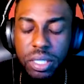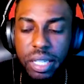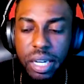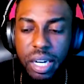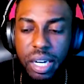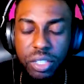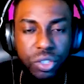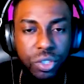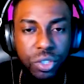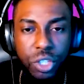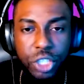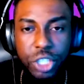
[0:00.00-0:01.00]
they are
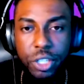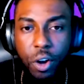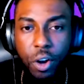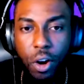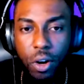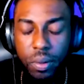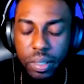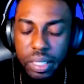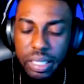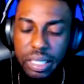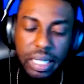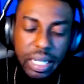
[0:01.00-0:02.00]
such in a
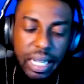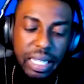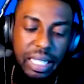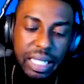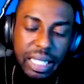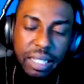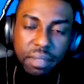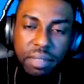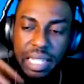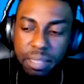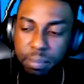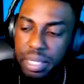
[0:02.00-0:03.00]
hurry, they then leave
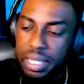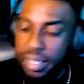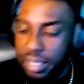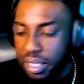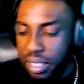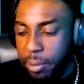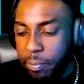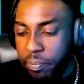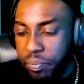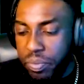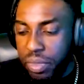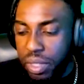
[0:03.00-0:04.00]
that place
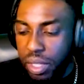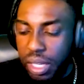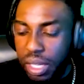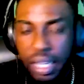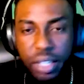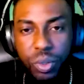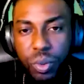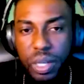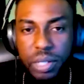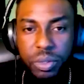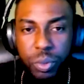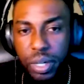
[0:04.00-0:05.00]
and go
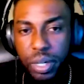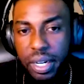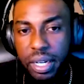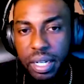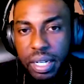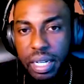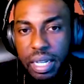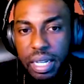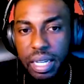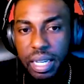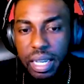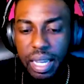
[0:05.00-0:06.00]
elsewhere.
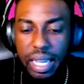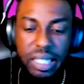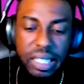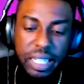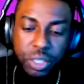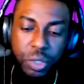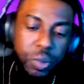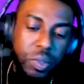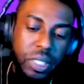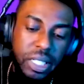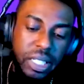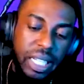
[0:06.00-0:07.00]
And that
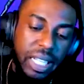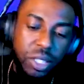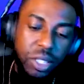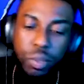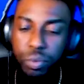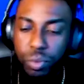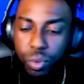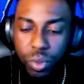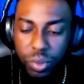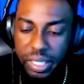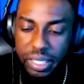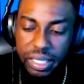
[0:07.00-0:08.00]
tree ends up
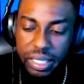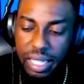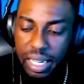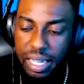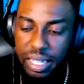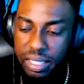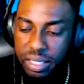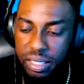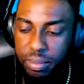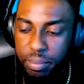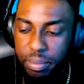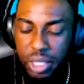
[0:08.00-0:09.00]
growing. And
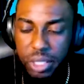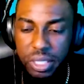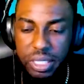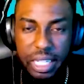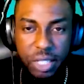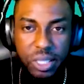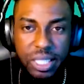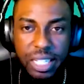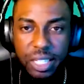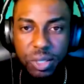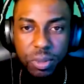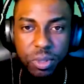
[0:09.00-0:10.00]
because they're not there
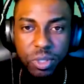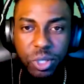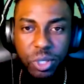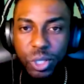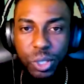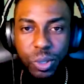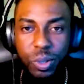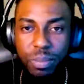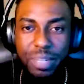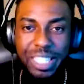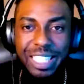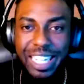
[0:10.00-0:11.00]
to nurture or
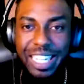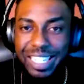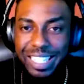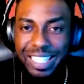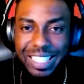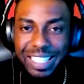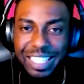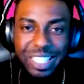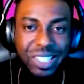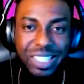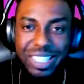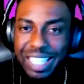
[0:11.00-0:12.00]
maintain it, it
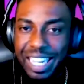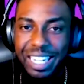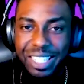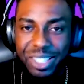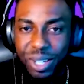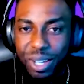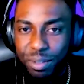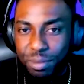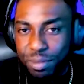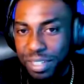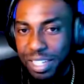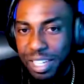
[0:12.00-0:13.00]
just dies off,
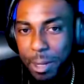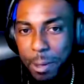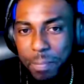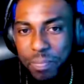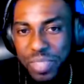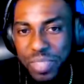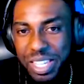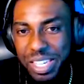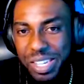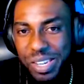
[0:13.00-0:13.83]
you